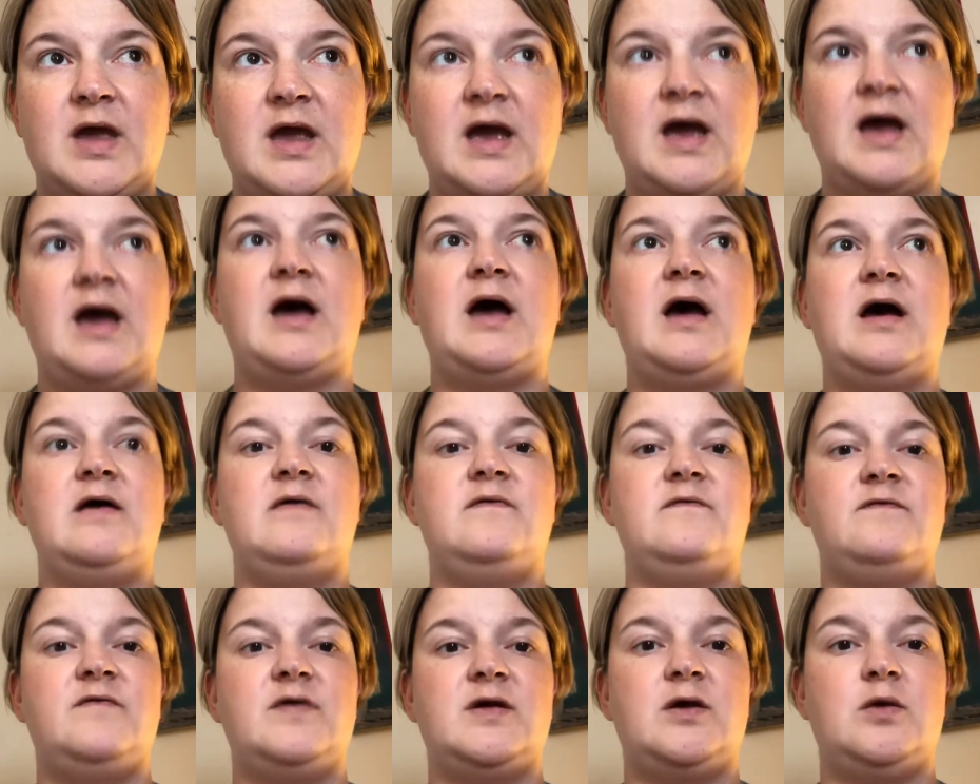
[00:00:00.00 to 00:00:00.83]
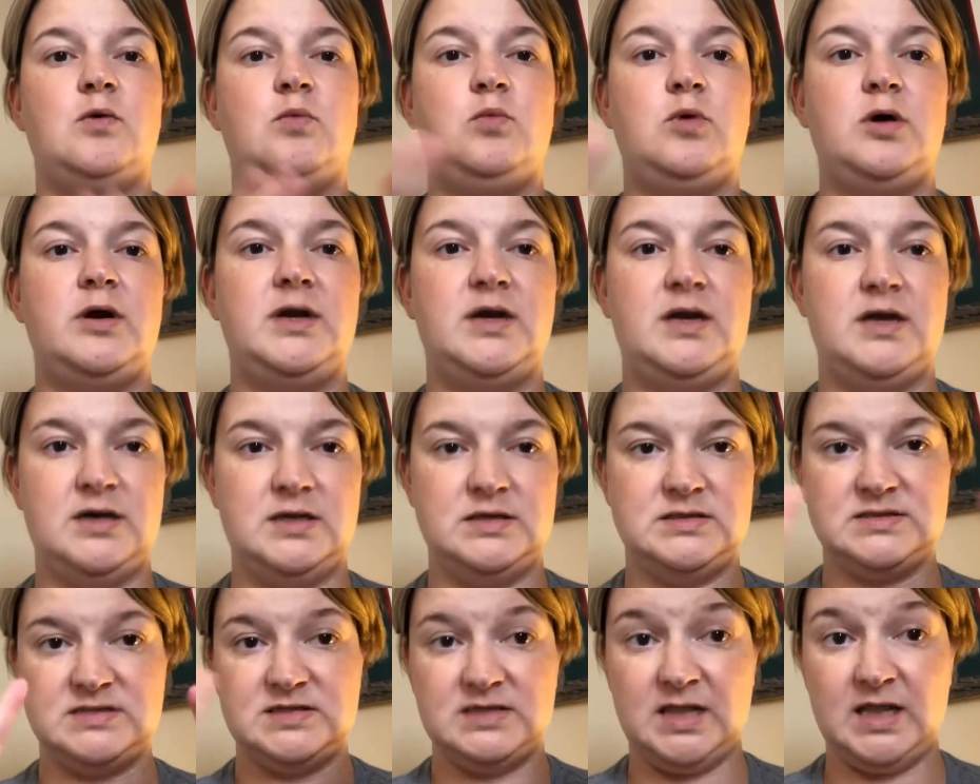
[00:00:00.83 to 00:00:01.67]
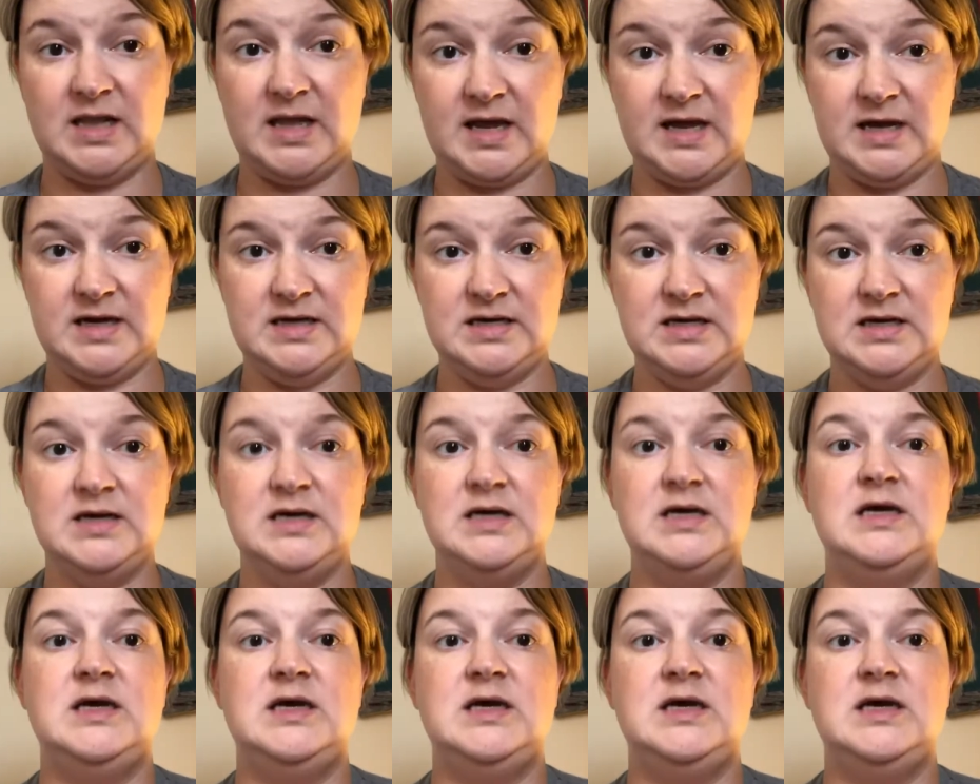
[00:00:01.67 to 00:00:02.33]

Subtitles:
have like a wooden sled